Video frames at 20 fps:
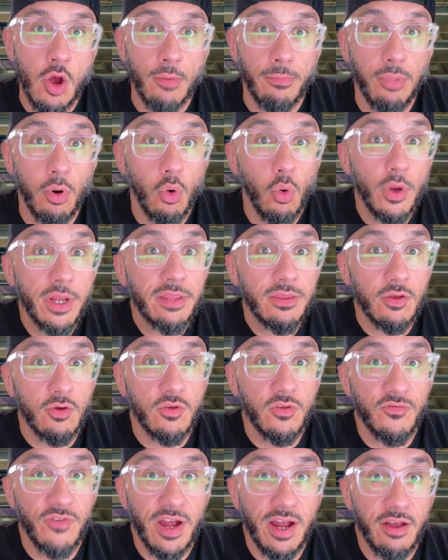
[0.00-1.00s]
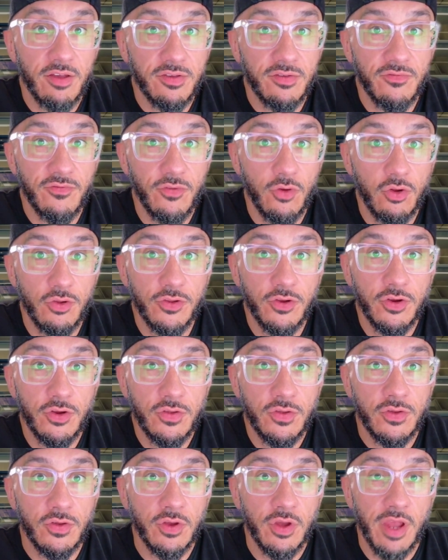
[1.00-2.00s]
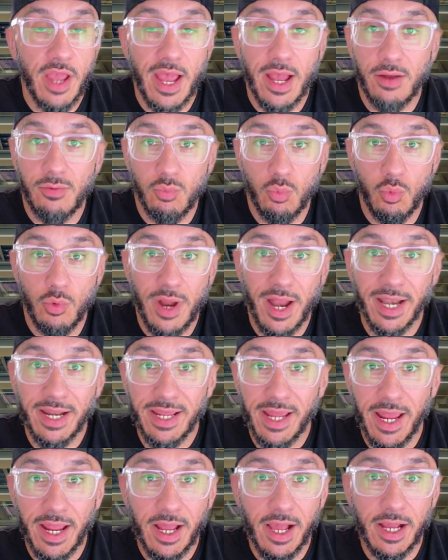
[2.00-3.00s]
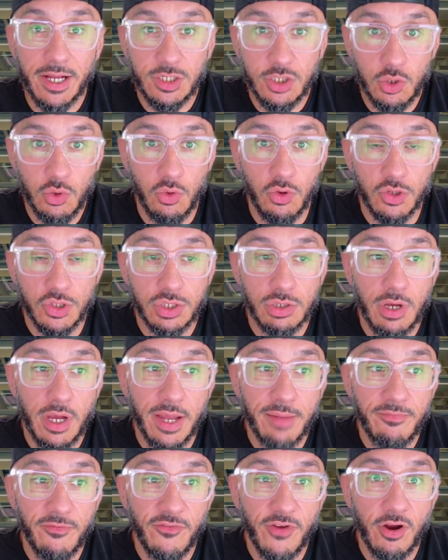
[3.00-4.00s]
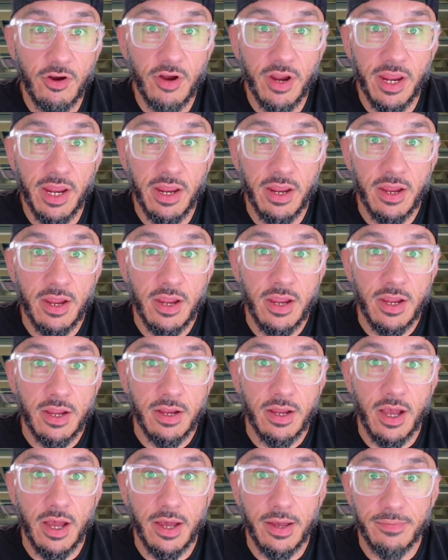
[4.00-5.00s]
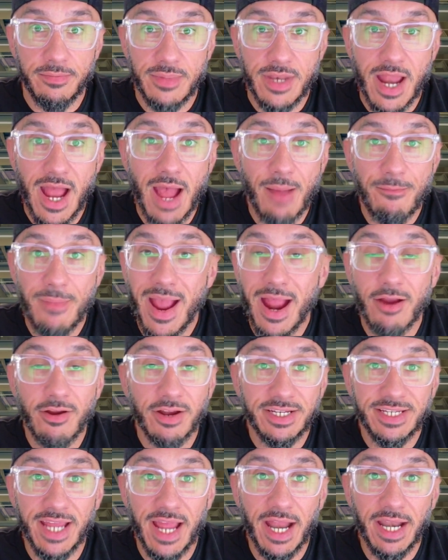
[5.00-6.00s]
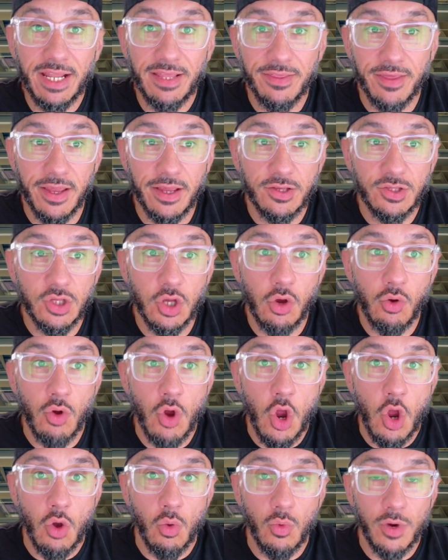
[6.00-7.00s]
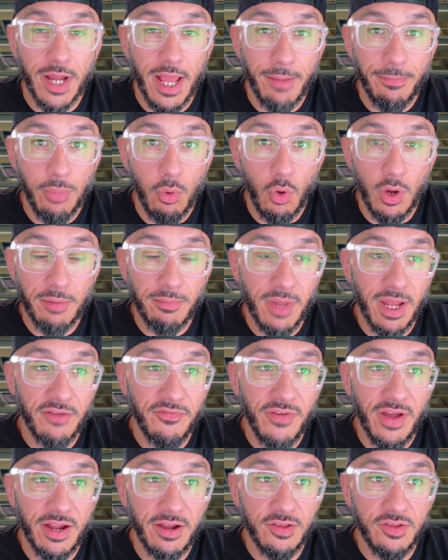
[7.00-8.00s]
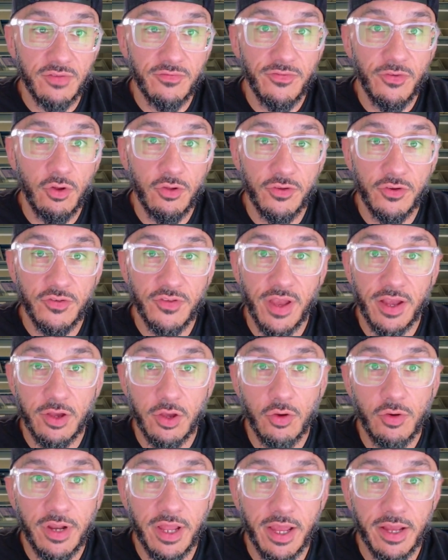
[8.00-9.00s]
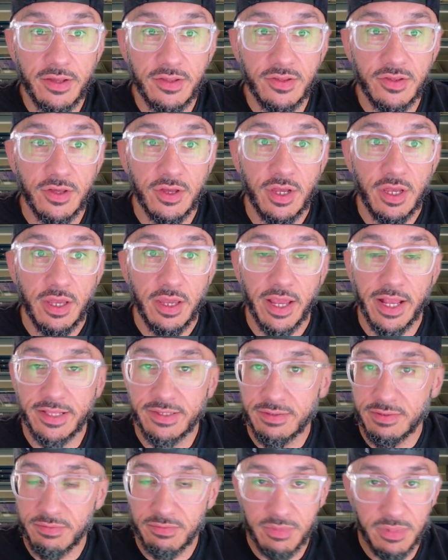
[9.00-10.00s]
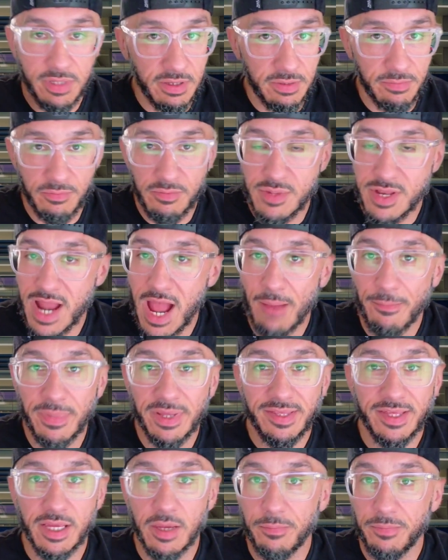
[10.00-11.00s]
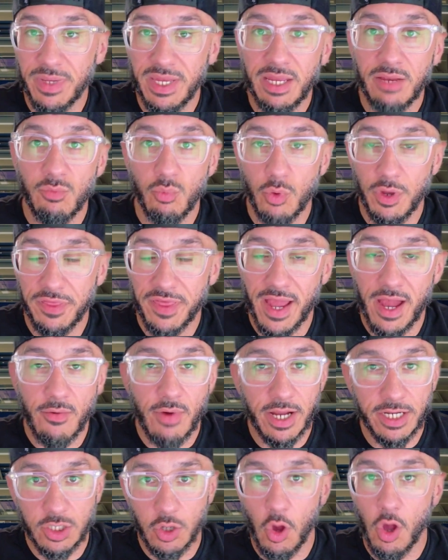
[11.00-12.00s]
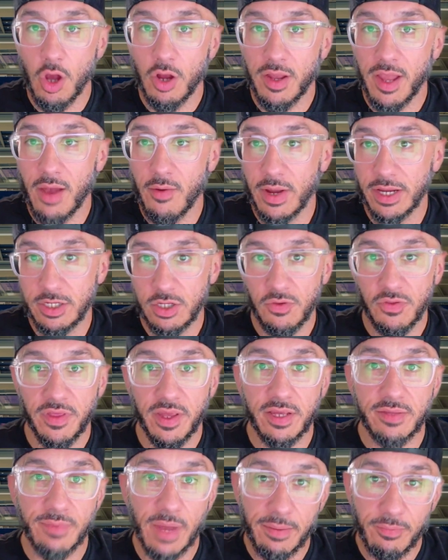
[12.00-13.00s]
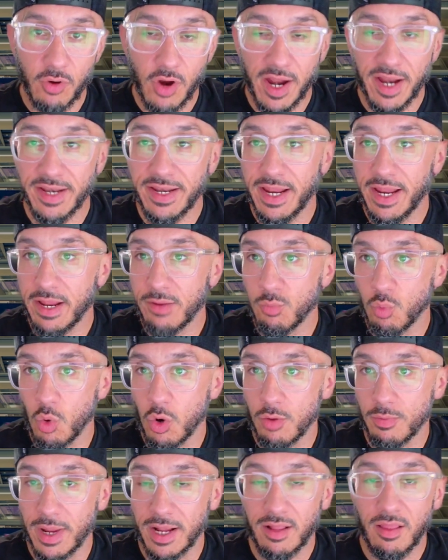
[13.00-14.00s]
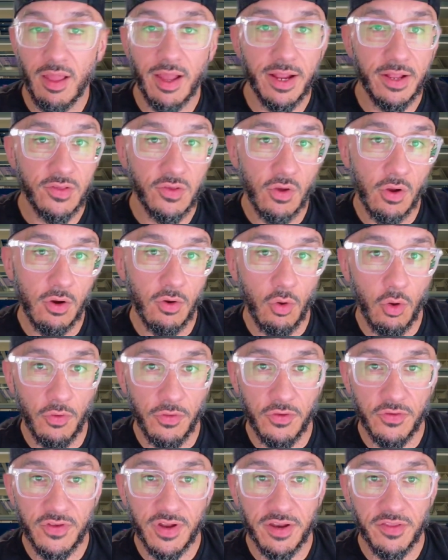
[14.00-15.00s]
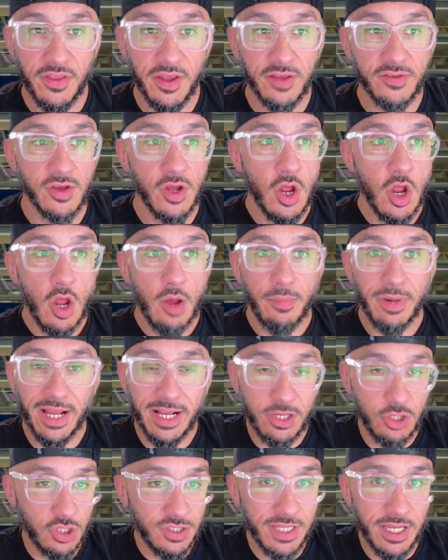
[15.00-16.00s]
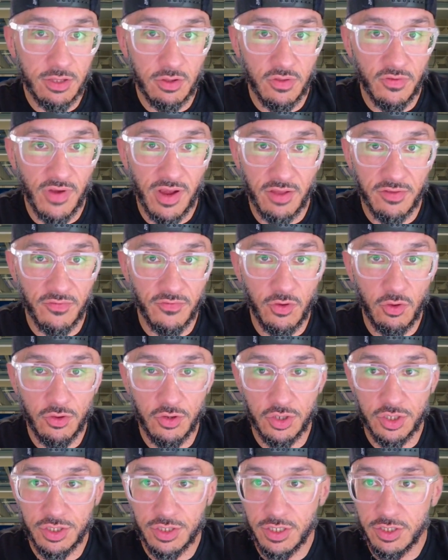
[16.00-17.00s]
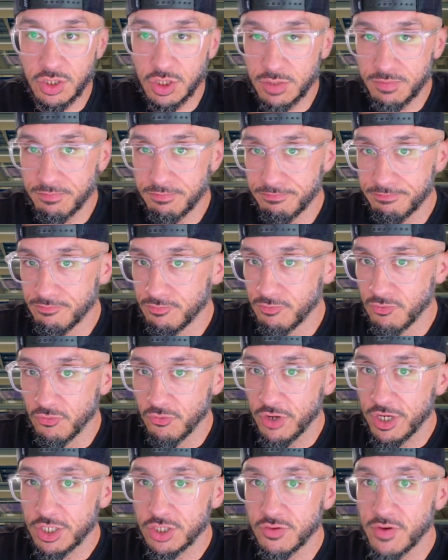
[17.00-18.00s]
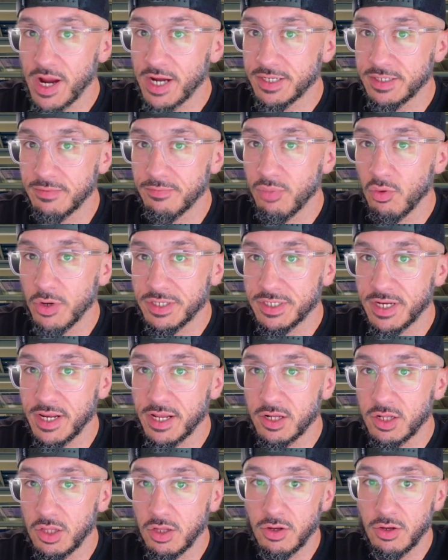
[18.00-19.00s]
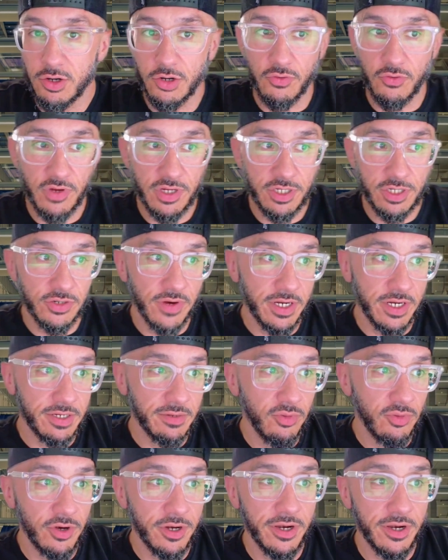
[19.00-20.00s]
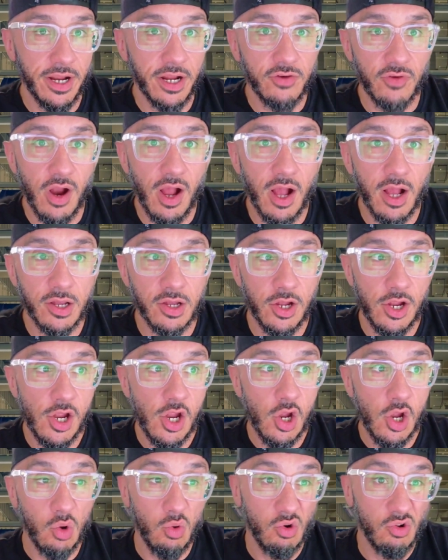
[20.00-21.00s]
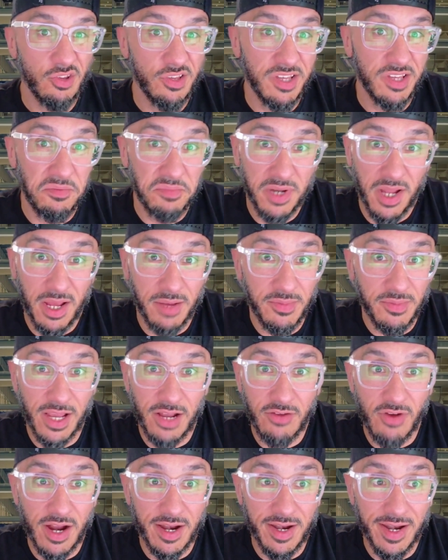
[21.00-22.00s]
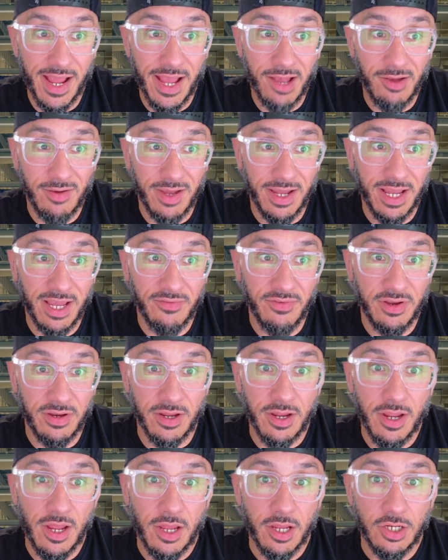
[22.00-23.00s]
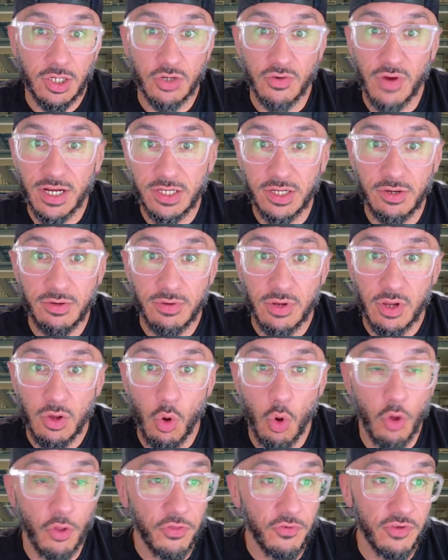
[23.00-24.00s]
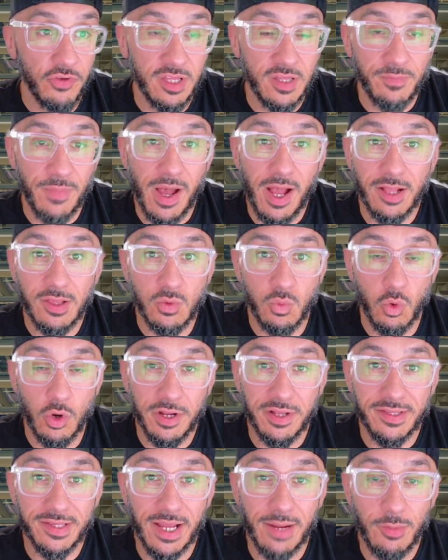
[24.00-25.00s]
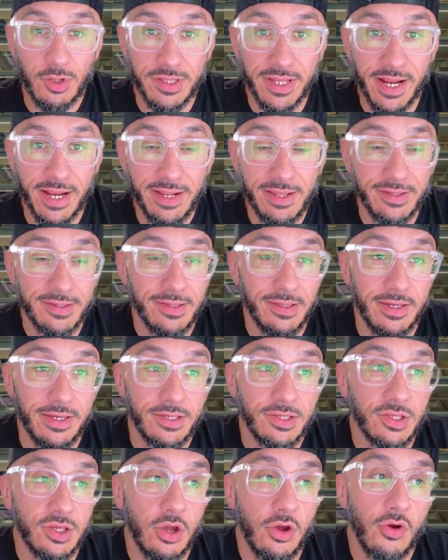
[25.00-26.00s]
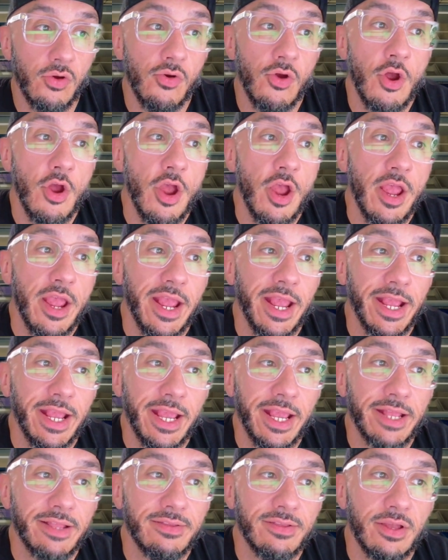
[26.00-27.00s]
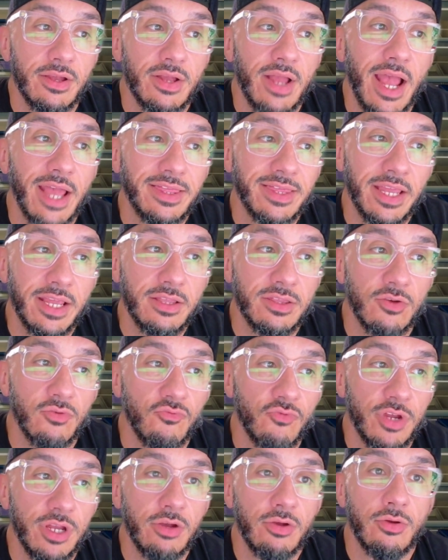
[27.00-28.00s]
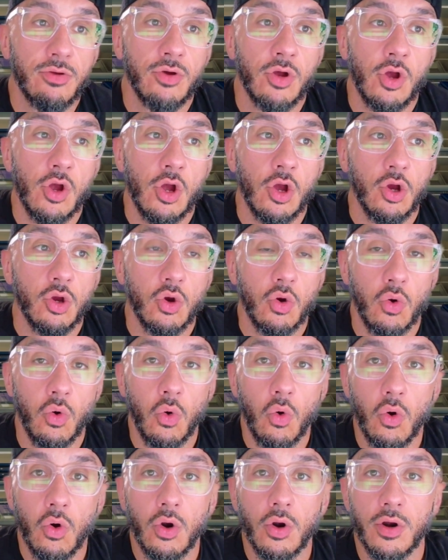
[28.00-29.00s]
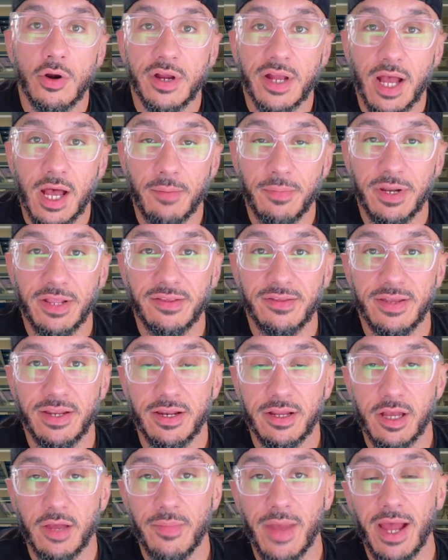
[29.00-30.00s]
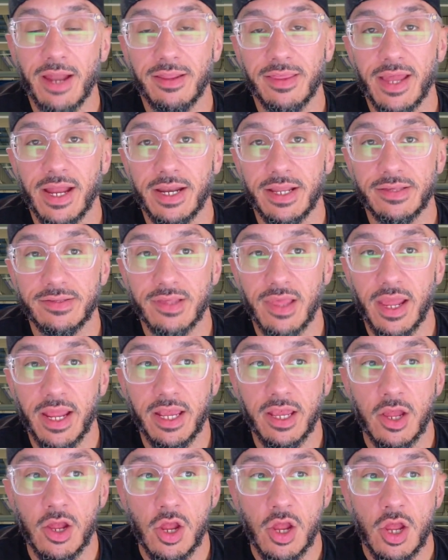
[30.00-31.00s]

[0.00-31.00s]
point those files and folders at any AI tool. So I'm very not married to anything. So when I point my files and folders at Codex, it's not missing a beat with how I talk, how I do things, my branding, where my clients are, all those kind of things. But I could just take those files and folders and just redirect and point it at Claude or redirect and point it at Grok. Or sometimes like right now, I have it directed all three spots working simultaneously. So I think the real core competency to come out of that is like,